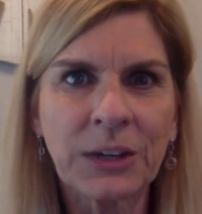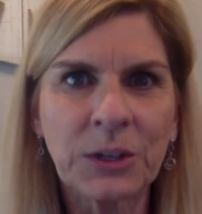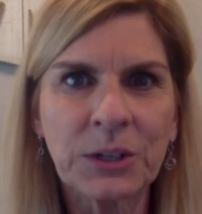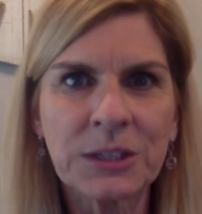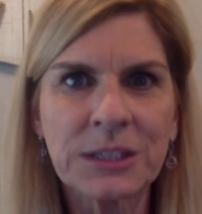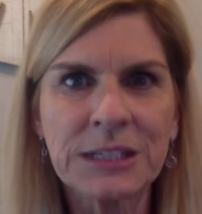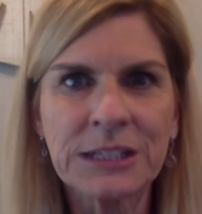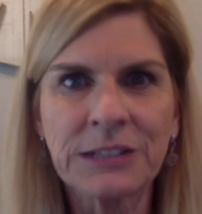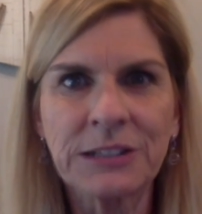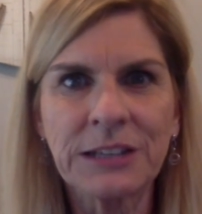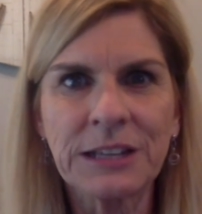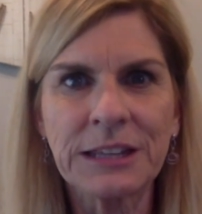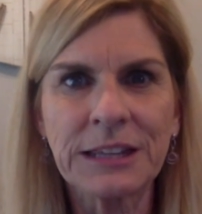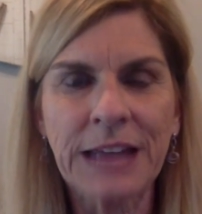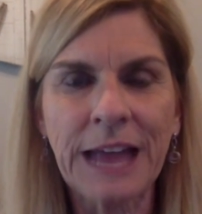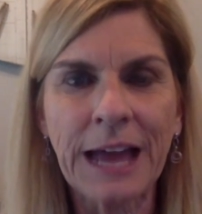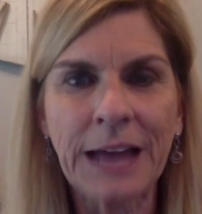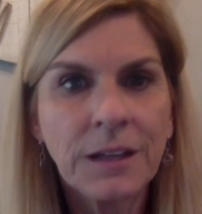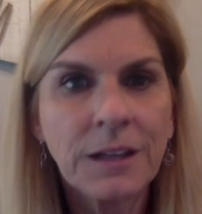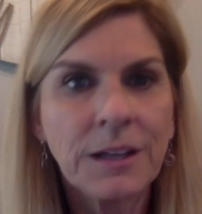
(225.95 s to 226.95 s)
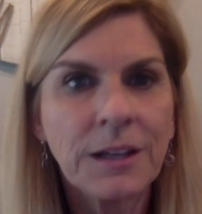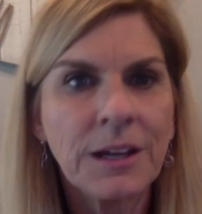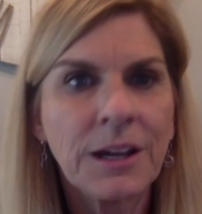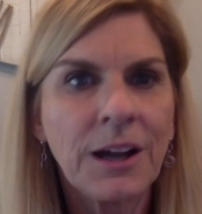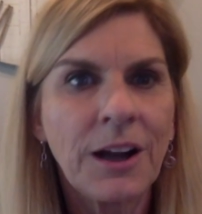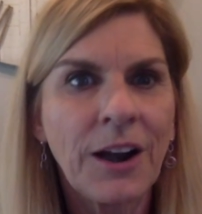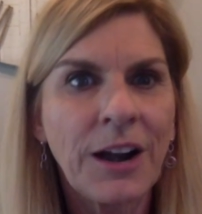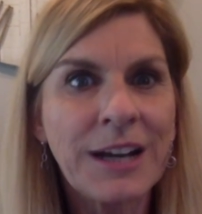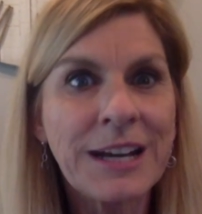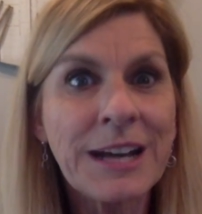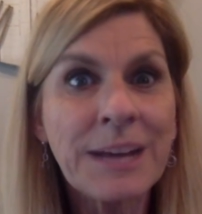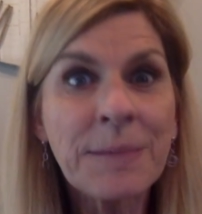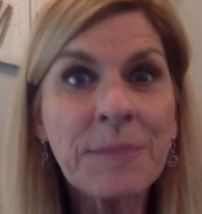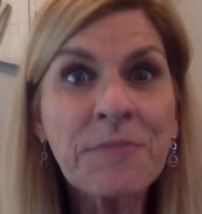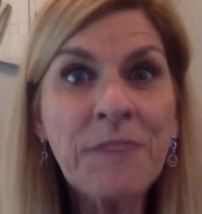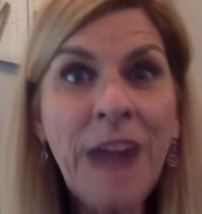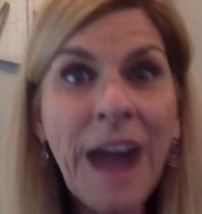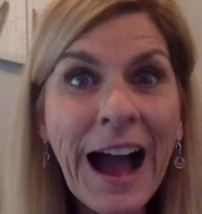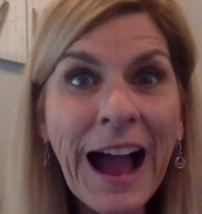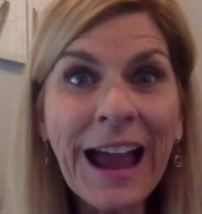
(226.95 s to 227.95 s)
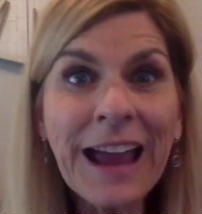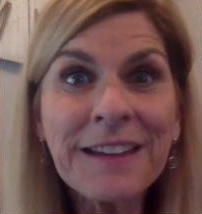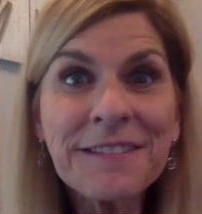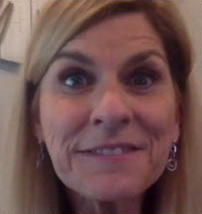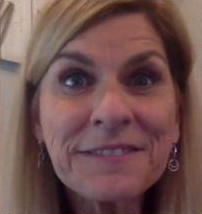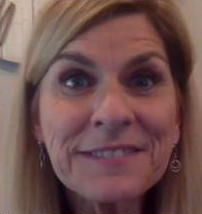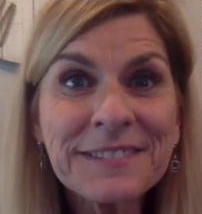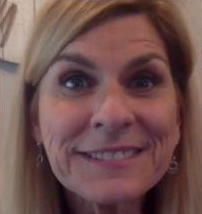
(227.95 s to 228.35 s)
good deal on that. All right, number 5,